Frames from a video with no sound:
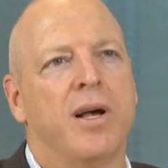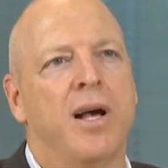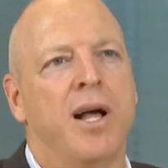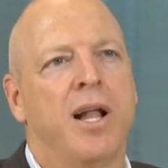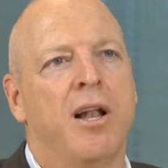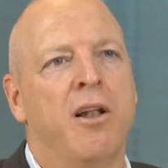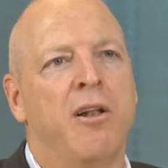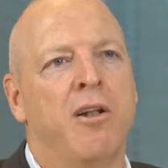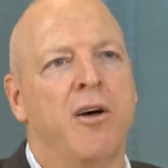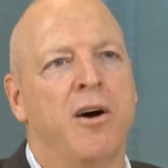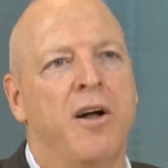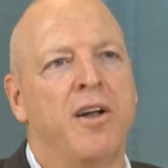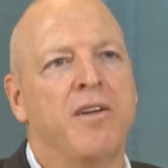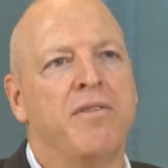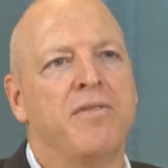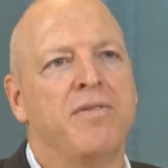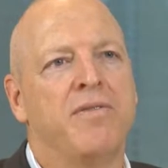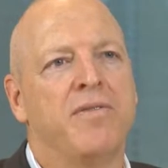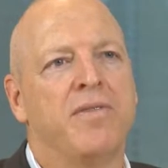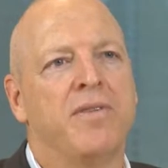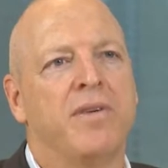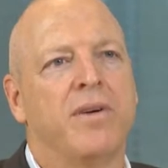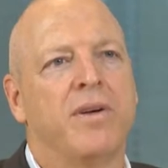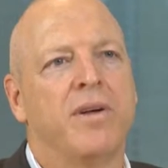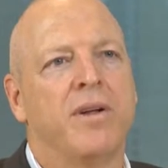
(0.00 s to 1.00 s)
a lot
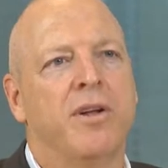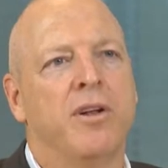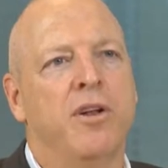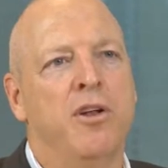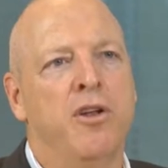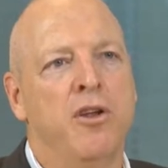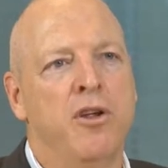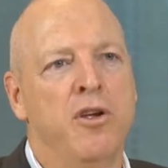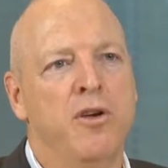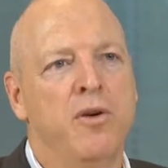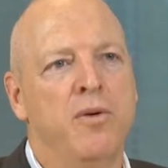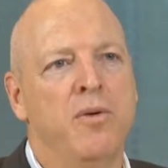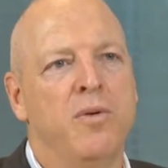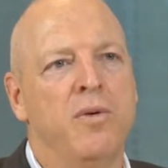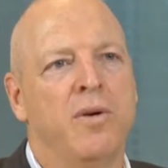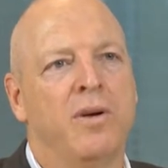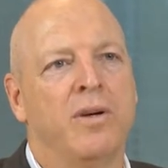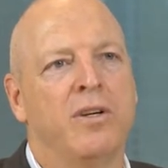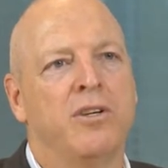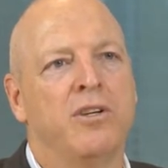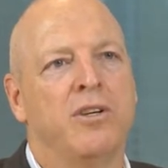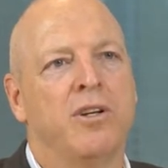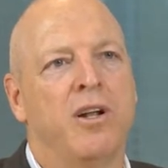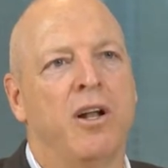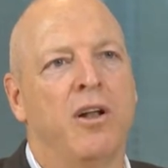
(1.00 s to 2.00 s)
of new
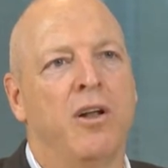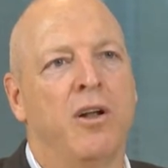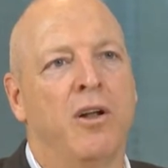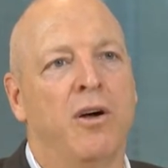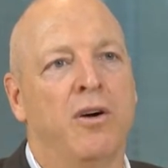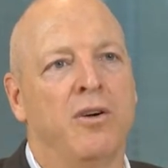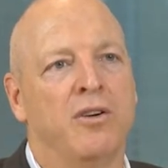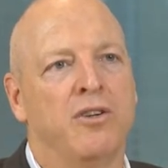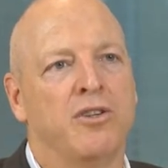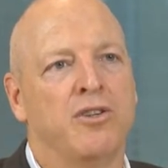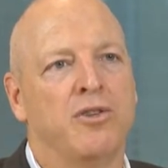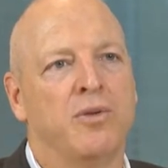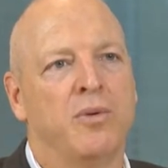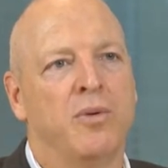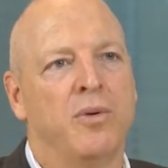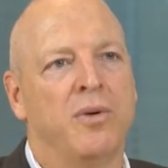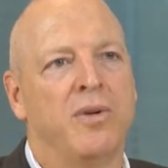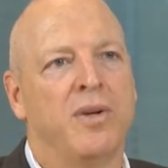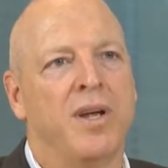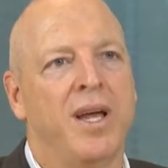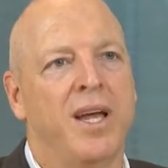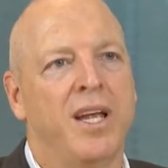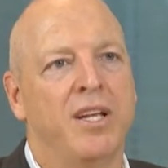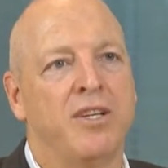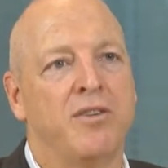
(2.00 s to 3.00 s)
long-short
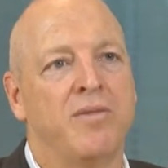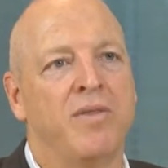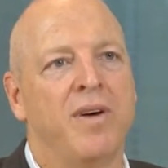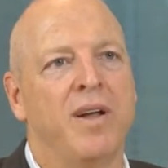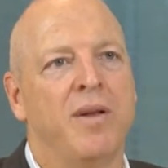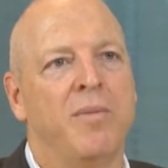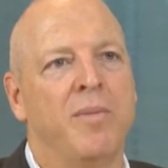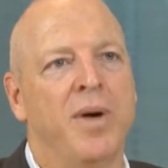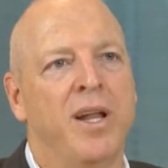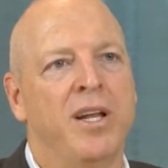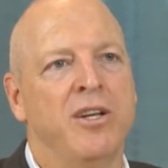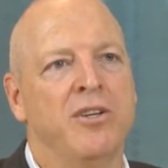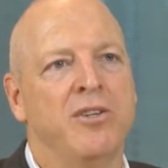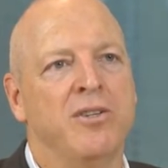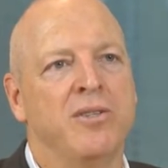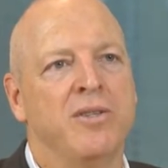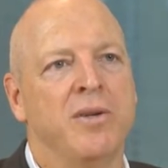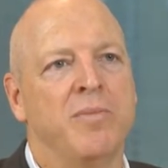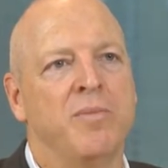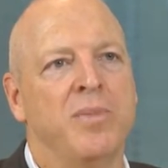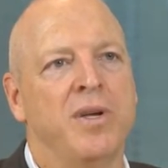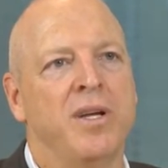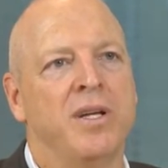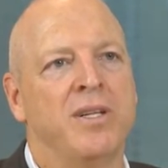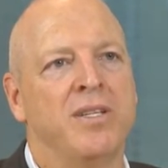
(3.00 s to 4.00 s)
hedge fund managers
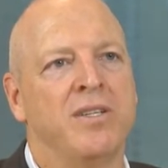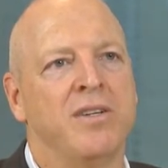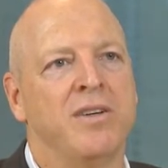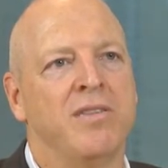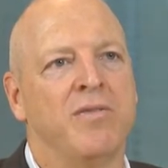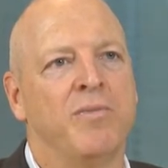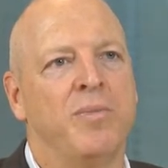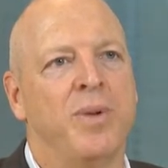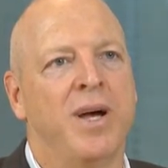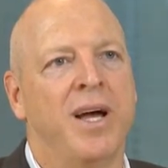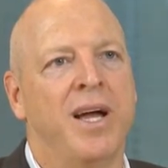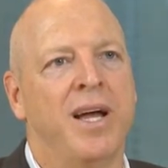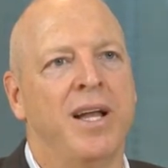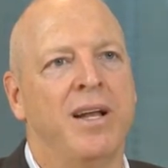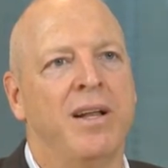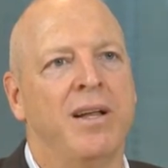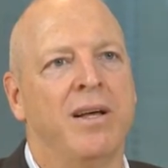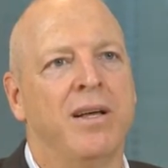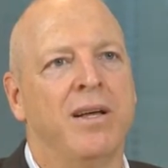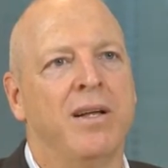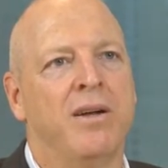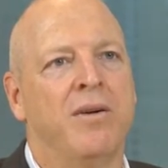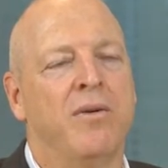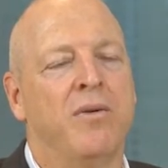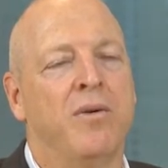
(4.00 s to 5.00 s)
appear to have paid
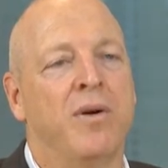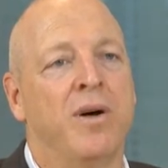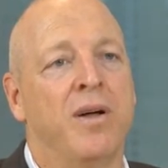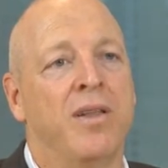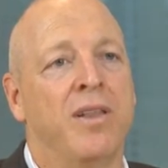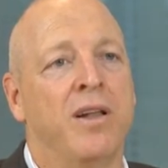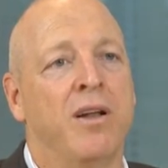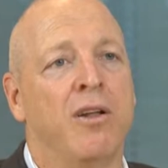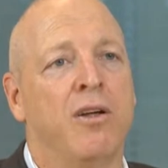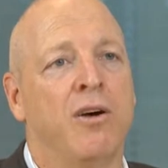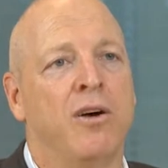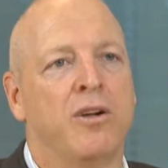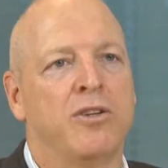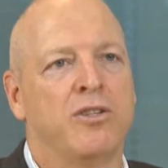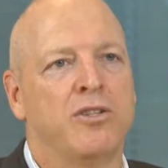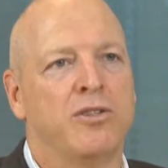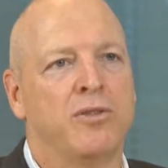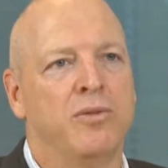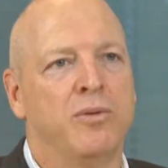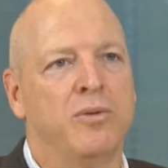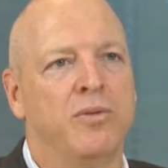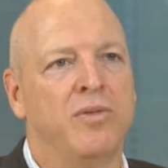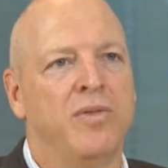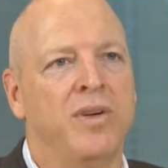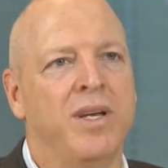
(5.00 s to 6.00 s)
rather large
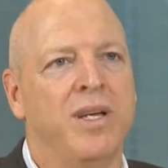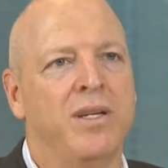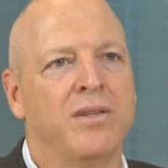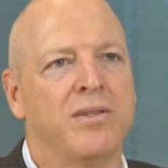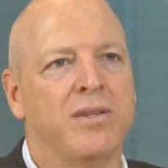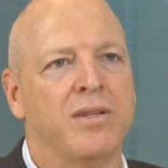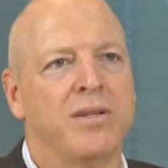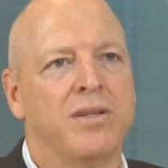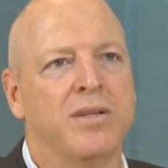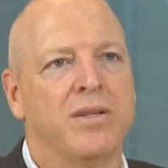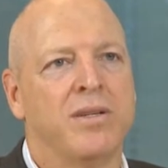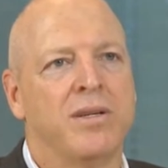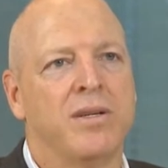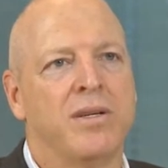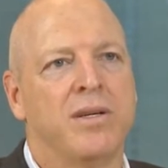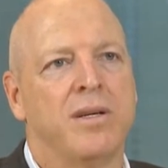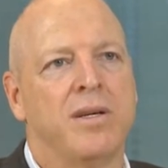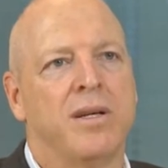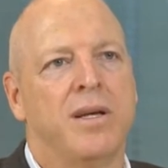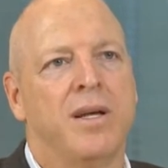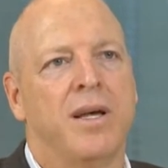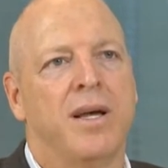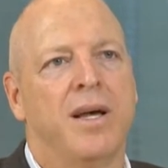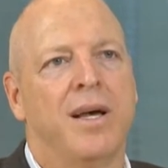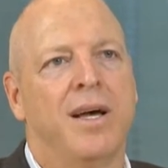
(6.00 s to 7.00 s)
school fees
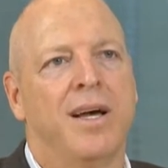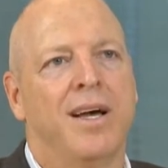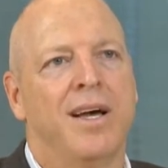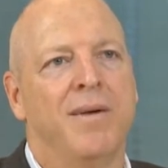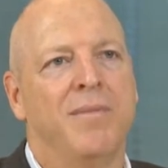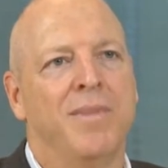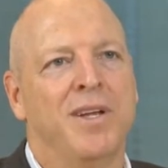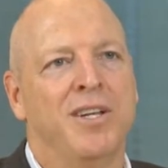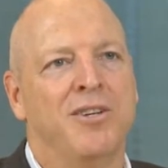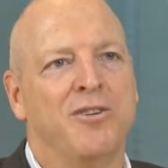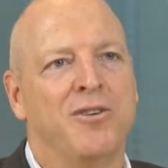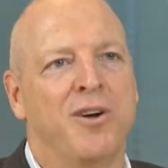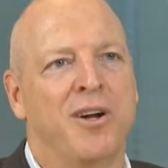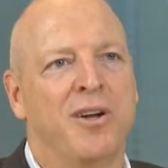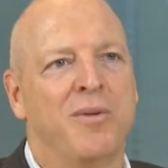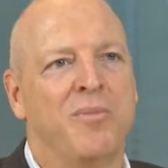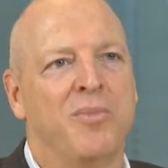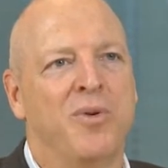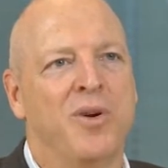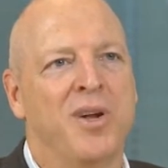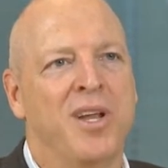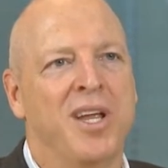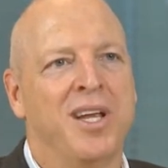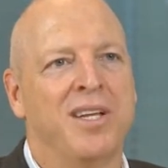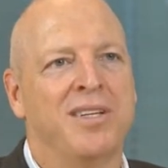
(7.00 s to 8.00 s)
in trying to
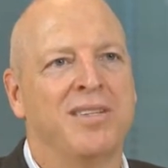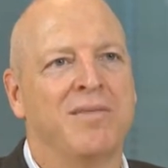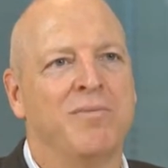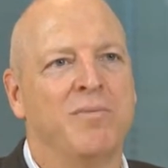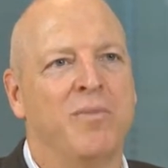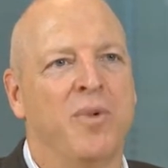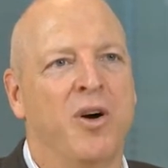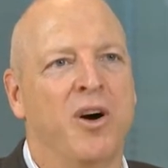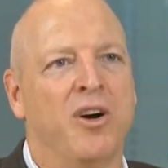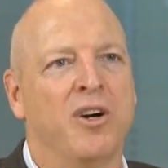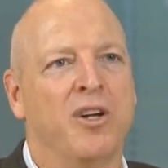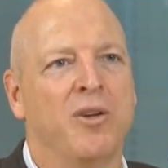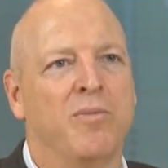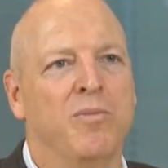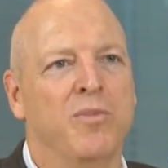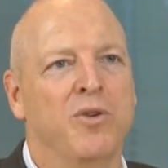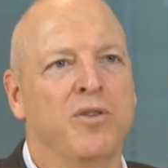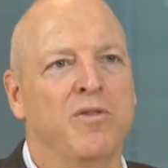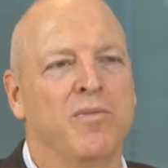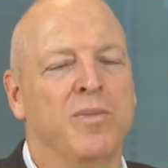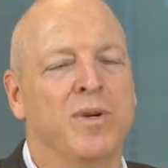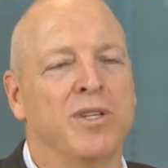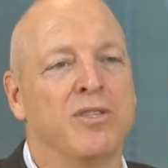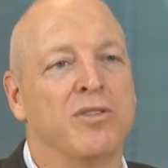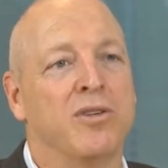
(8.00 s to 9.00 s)
predict market
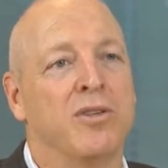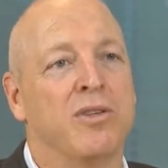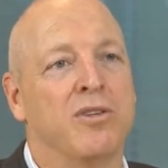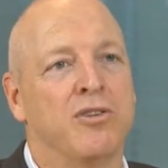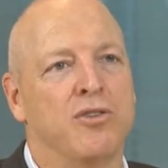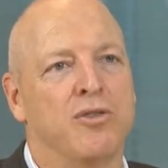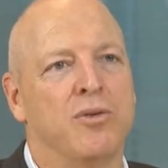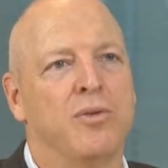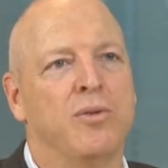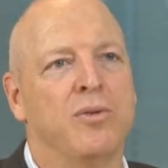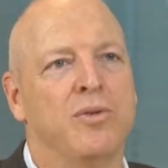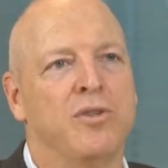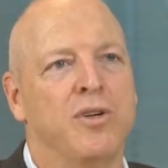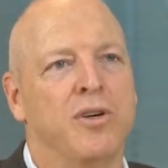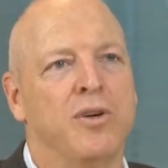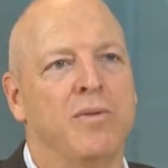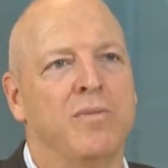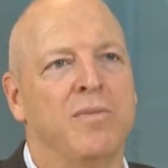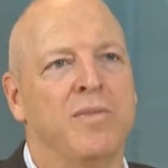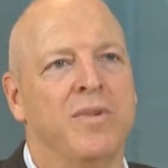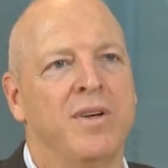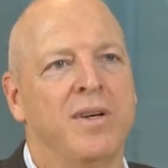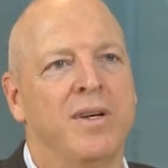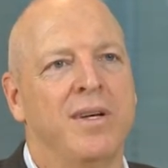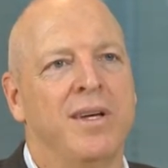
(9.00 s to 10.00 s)
movements on the short term.